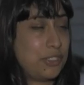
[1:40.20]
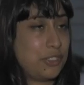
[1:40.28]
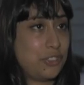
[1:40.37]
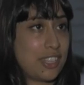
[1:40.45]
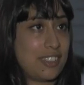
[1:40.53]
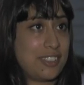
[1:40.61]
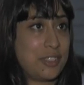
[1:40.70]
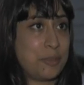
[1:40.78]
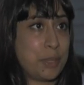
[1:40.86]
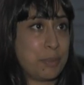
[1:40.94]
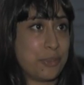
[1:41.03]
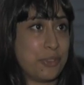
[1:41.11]
suggest to
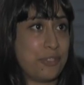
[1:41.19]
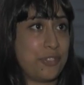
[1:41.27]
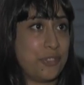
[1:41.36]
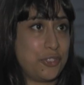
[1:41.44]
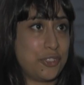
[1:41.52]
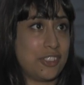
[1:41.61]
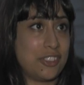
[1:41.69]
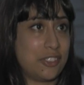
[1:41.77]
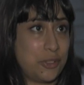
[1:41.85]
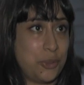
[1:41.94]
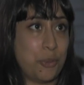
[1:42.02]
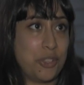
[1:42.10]
people in the future
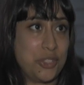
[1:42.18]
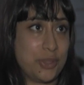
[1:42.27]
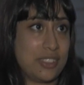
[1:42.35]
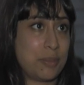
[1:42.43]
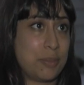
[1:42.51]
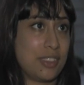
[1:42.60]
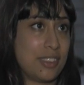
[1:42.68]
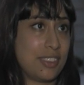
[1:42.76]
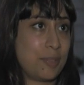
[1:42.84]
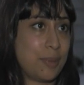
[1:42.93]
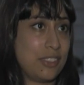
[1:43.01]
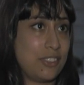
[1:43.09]
who want to exhibit at
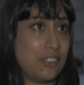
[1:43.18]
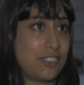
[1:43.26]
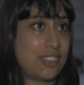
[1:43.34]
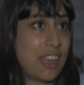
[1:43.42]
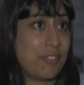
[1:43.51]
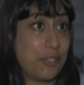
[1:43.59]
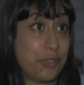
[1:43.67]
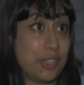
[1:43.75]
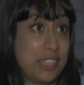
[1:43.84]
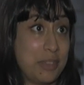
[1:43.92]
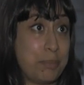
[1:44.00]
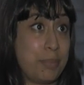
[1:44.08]
the space to just have a
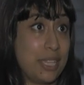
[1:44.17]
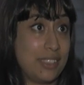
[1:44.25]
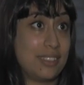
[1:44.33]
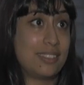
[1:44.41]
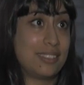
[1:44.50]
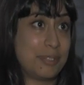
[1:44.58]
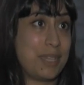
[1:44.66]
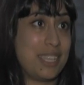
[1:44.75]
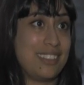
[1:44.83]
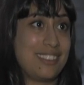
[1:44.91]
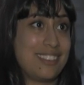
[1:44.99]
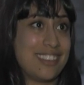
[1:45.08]
really big
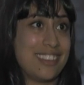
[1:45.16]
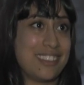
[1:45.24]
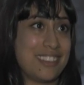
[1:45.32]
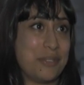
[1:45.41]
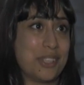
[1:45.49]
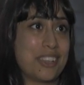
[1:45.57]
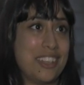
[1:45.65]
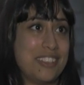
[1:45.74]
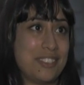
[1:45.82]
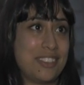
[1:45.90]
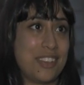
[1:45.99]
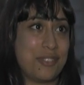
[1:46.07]
piece that someone
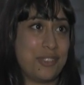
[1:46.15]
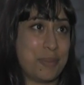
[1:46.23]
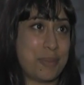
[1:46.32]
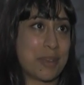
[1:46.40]
can't stuff in their